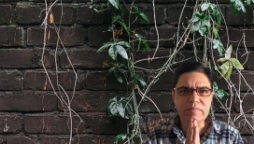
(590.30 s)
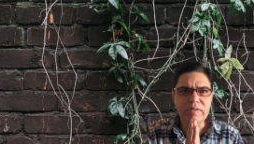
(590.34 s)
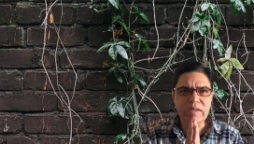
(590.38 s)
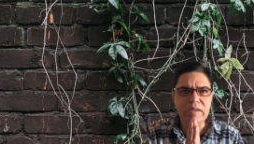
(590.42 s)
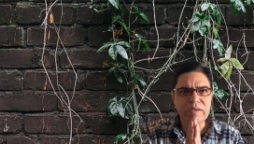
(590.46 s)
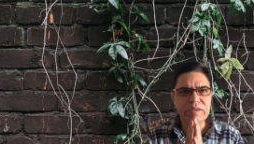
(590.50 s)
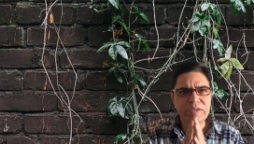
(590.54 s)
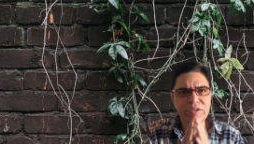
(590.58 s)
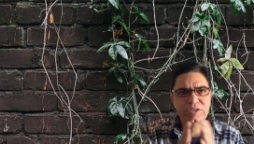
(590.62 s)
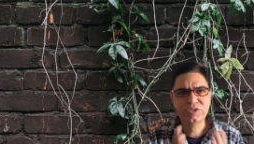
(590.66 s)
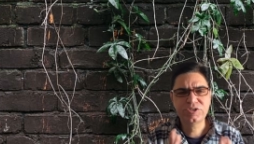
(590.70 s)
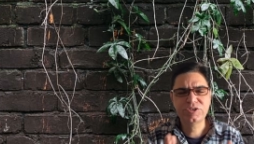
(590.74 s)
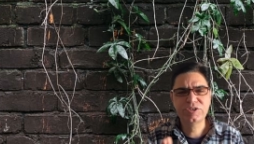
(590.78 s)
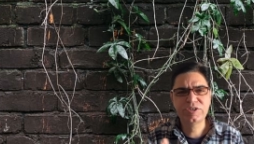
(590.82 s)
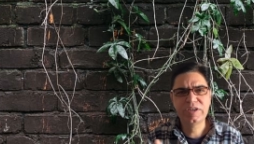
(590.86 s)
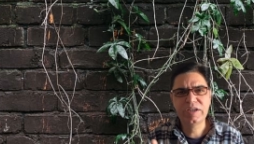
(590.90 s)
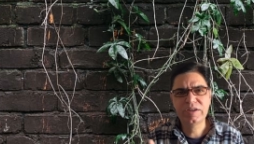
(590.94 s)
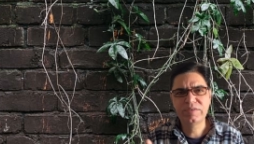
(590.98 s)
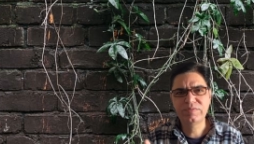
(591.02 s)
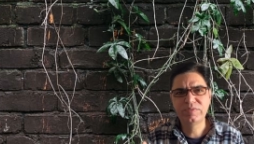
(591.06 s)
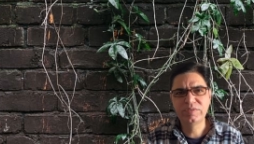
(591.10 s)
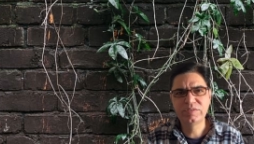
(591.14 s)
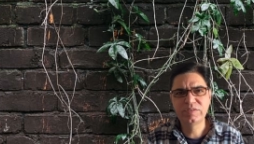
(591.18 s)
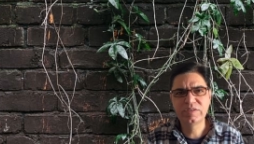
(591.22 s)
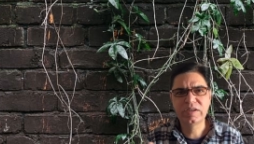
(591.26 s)
History
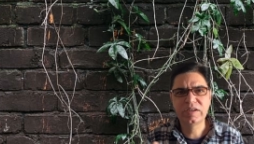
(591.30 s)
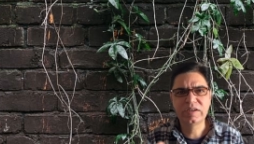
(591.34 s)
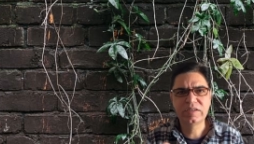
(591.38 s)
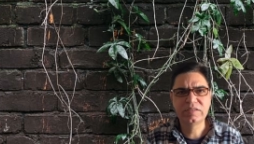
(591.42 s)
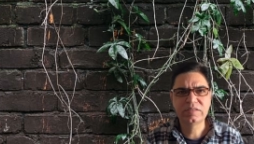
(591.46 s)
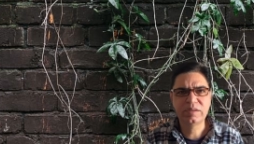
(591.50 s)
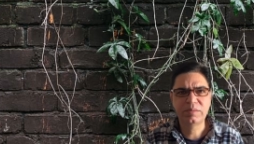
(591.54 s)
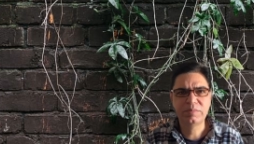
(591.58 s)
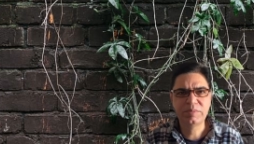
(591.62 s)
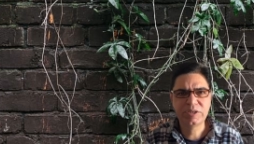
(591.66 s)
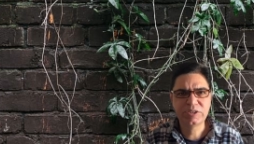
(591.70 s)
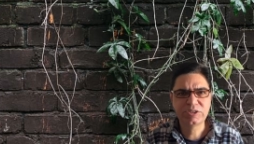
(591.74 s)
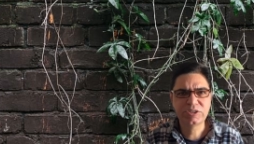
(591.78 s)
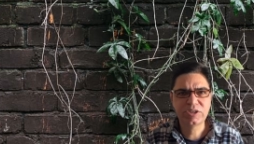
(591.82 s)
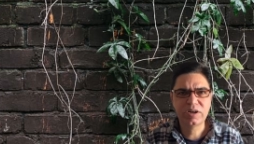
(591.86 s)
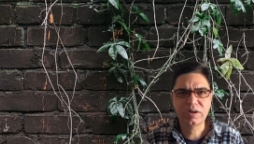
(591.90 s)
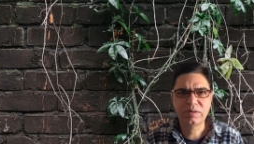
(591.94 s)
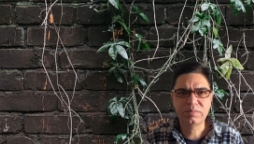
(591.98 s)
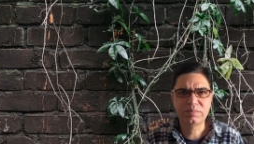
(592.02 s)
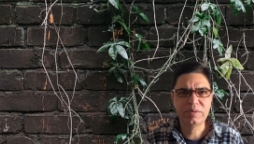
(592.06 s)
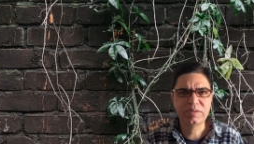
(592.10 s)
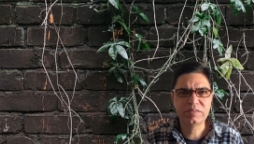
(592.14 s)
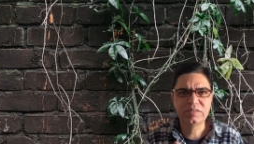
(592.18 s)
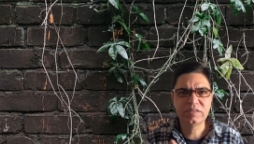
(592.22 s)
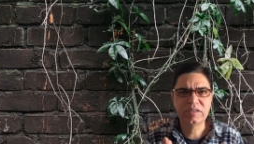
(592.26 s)
and physical examination are
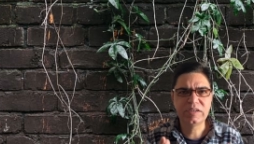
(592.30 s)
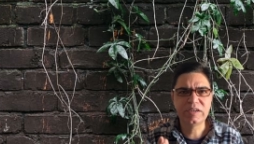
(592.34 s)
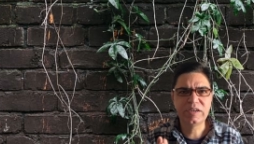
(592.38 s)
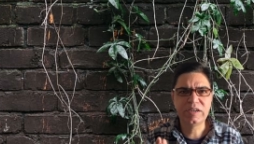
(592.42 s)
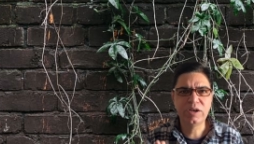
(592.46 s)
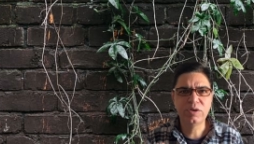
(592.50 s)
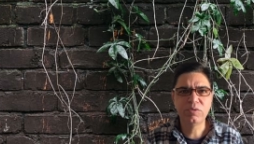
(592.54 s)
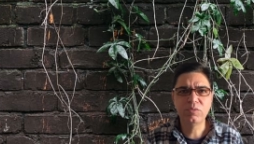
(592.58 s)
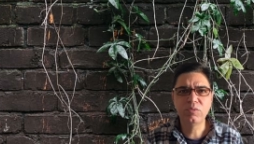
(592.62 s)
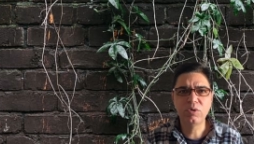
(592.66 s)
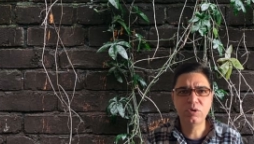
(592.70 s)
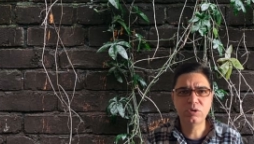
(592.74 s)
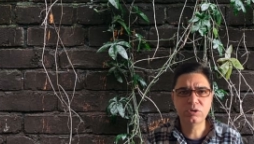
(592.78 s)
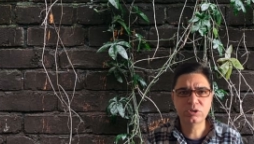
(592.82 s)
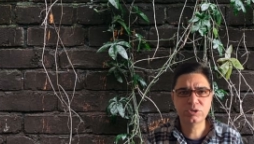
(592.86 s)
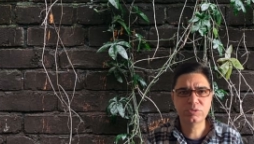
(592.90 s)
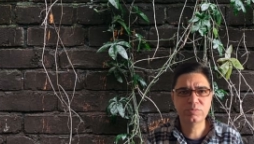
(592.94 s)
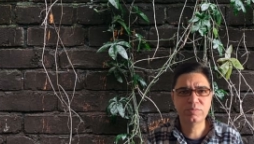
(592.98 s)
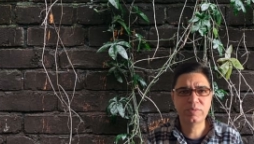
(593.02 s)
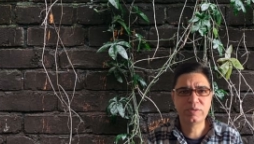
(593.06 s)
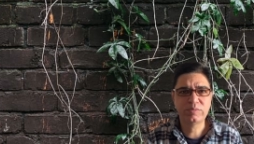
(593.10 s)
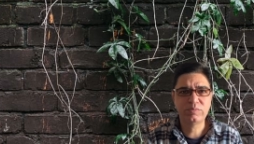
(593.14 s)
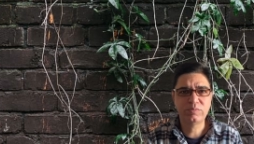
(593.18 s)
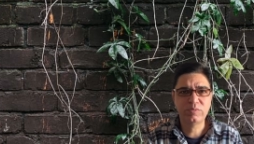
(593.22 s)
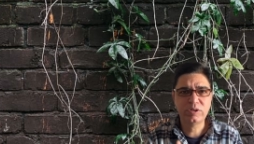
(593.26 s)
basically a wash,
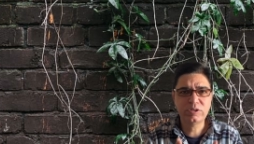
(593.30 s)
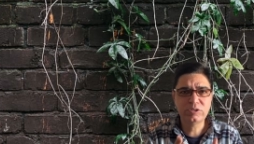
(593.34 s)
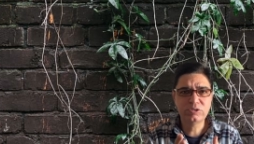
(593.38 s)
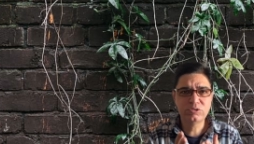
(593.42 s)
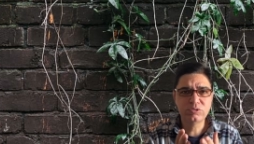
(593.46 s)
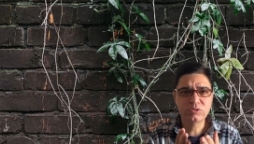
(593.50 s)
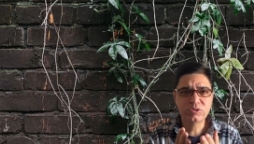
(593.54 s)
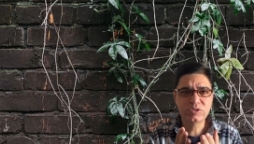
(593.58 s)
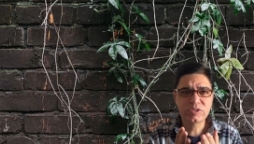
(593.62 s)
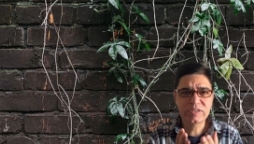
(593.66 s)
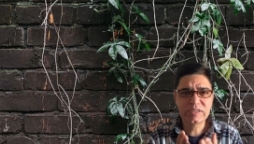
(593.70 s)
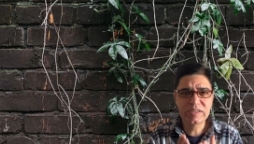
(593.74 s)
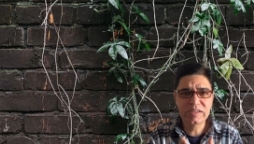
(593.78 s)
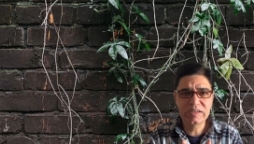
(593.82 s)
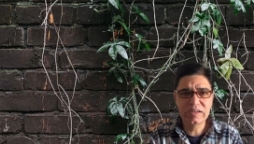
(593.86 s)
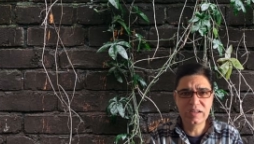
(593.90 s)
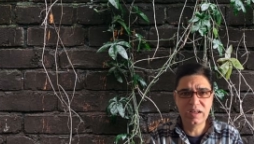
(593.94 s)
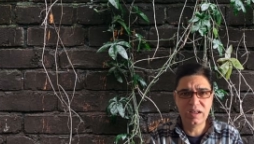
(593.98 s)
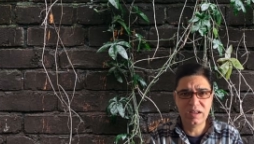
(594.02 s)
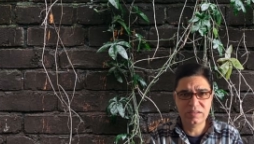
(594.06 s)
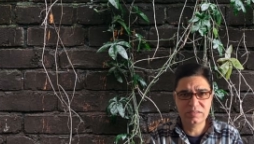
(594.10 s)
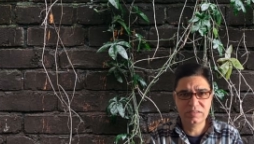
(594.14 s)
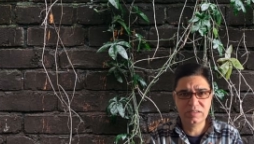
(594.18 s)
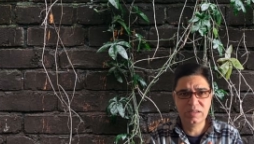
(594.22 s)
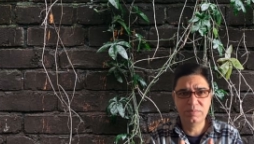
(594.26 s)
but one should still
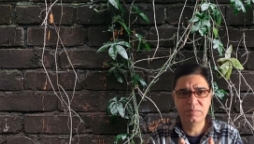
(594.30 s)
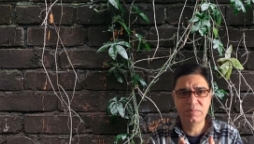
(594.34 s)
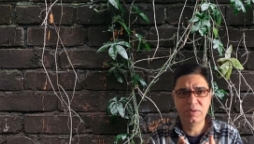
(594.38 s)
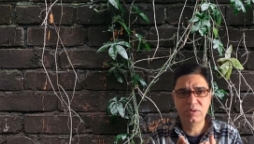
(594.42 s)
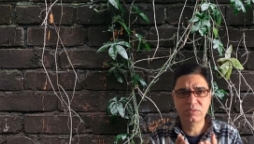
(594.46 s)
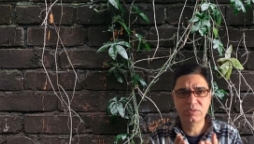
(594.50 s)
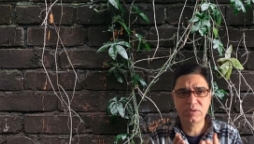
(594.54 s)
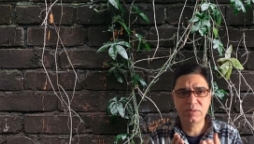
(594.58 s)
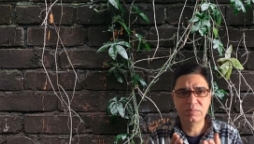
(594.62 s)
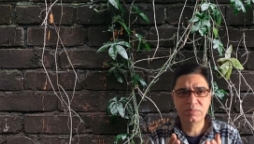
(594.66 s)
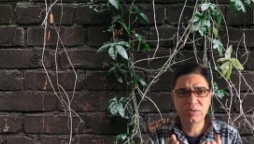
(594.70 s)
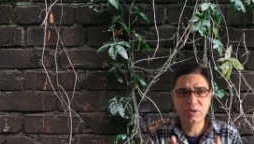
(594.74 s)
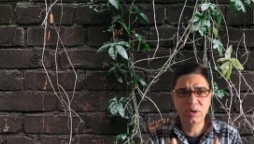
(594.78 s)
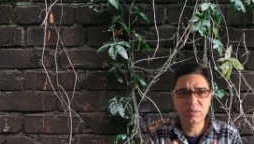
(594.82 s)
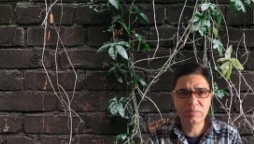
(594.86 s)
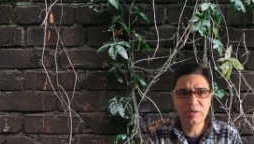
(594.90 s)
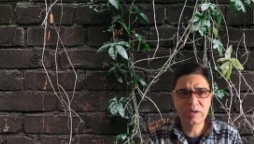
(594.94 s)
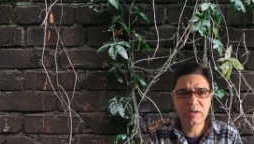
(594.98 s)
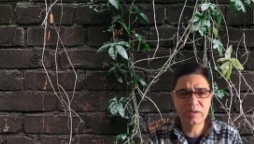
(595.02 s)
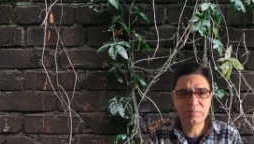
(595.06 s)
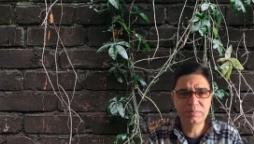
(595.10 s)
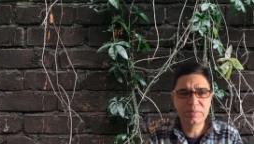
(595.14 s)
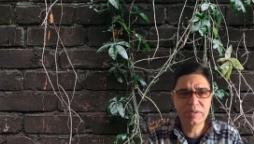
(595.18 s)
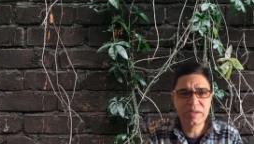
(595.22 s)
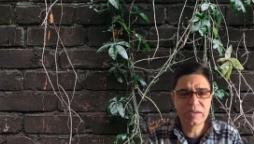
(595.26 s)
ask about
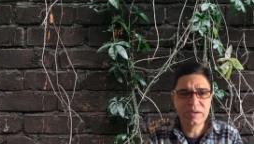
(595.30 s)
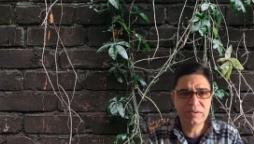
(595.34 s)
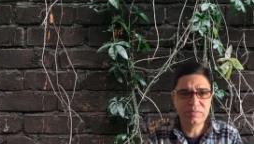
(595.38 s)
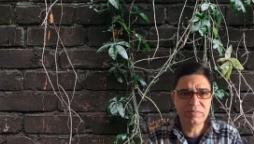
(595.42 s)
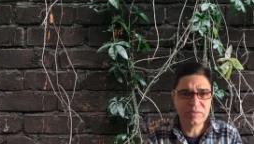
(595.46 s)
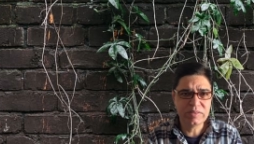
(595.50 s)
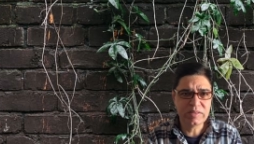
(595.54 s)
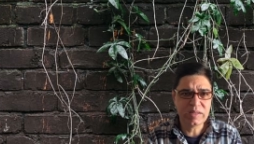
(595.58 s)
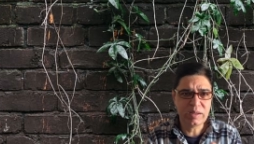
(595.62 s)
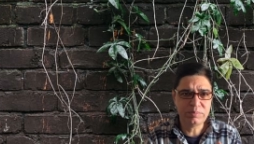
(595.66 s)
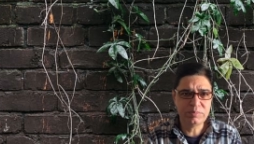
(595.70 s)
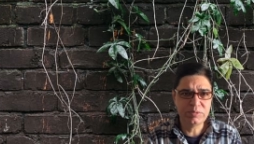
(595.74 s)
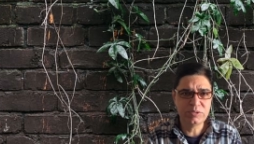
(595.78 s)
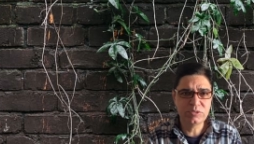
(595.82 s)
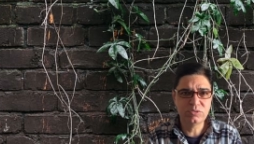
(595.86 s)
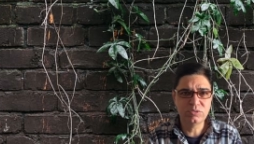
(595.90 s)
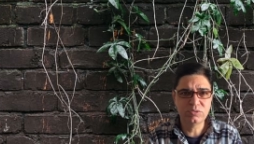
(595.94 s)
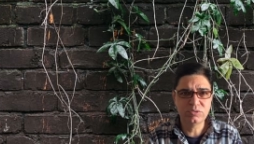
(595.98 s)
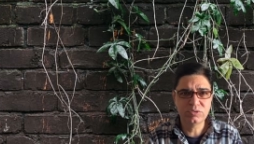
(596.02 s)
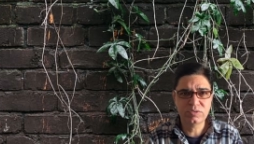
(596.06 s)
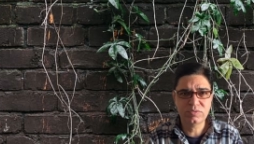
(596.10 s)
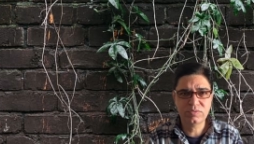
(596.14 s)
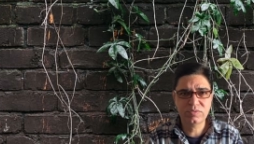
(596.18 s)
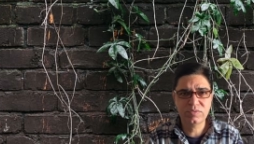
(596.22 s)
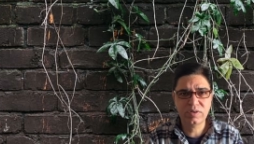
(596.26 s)
abdominal pain with
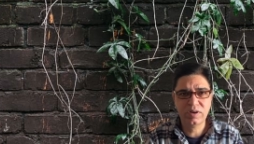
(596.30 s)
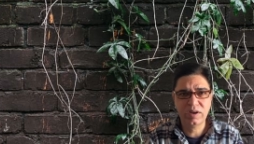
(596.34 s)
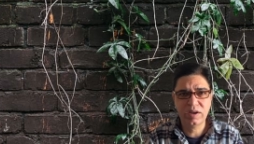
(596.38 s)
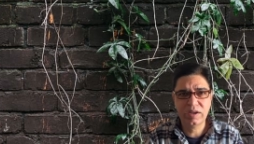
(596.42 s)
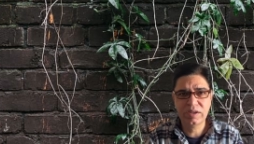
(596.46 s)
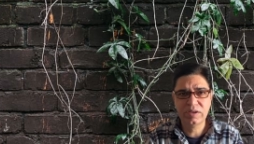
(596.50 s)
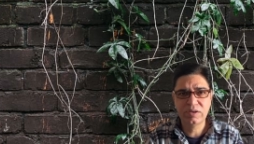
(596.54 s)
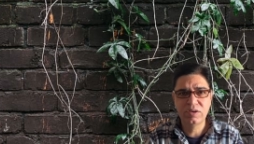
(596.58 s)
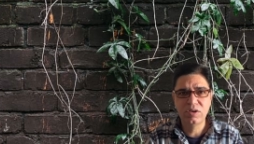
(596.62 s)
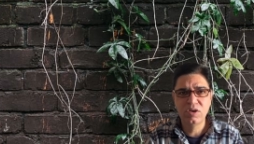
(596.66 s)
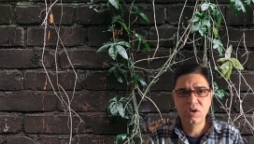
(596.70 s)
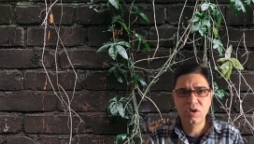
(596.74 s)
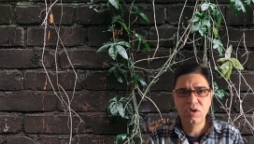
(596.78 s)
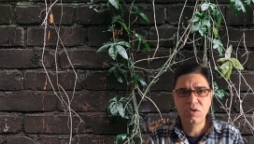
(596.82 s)
episodes of crying,